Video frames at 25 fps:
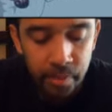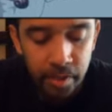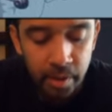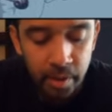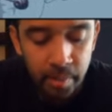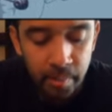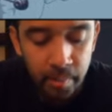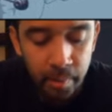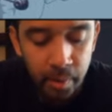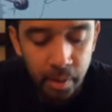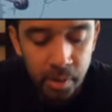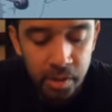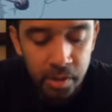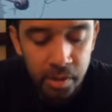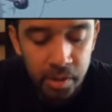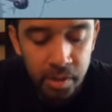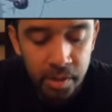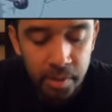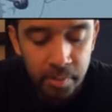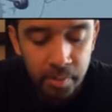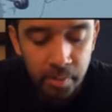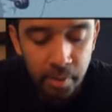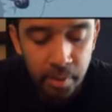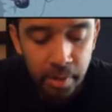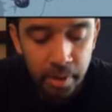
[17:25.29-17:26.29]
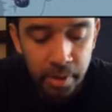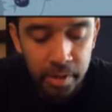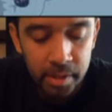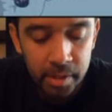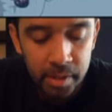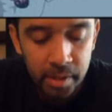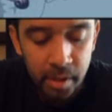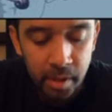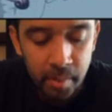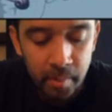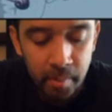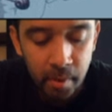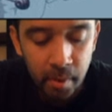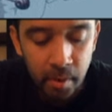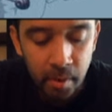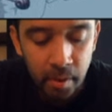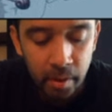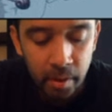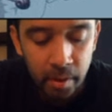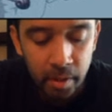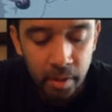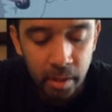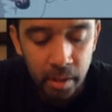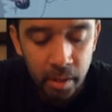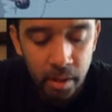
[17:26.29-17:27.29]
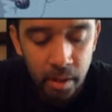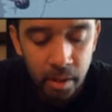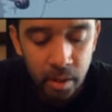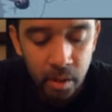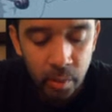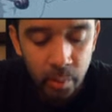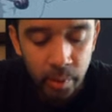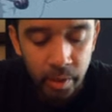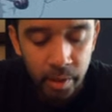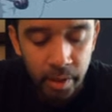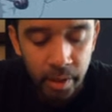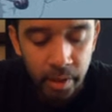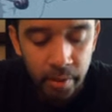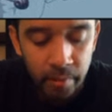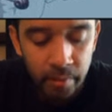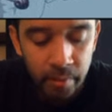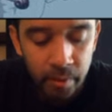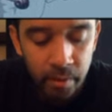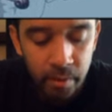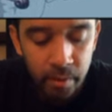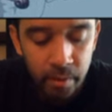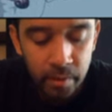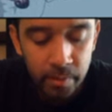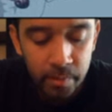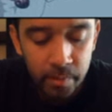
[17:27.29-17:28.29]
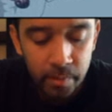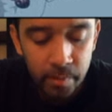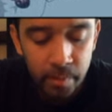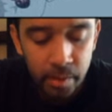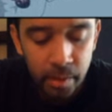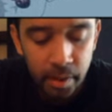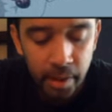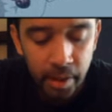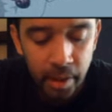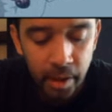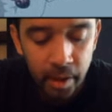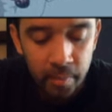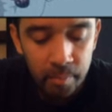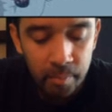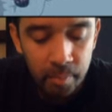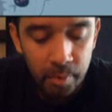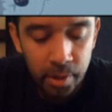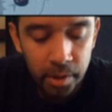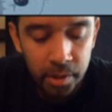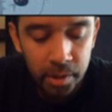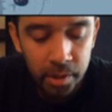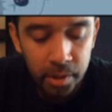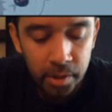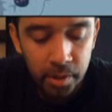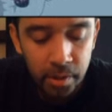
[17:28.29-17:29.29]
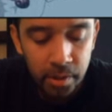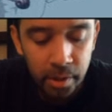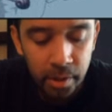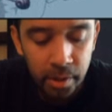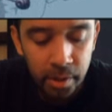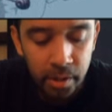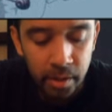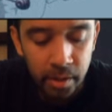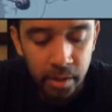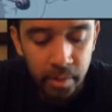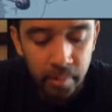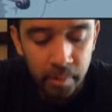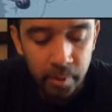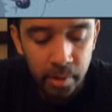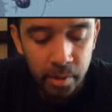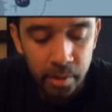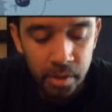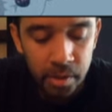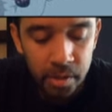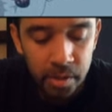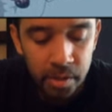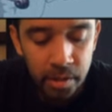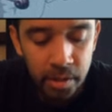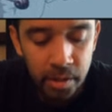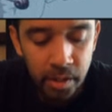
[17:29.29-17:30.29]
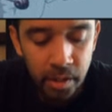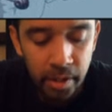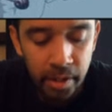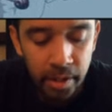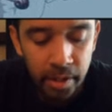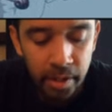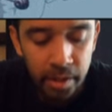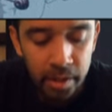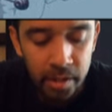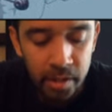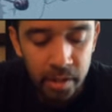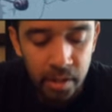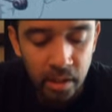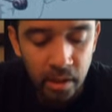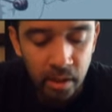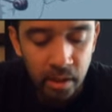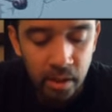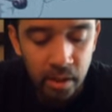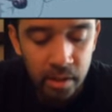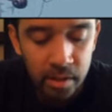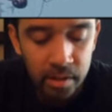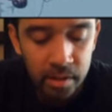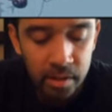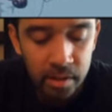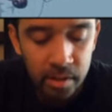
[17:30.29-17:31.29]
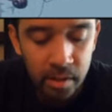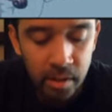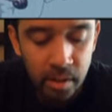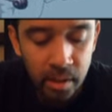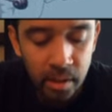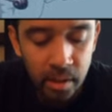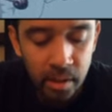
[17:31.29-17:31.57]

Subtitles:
The emergency brakes come on whenever air pressure in the emergency line is lost.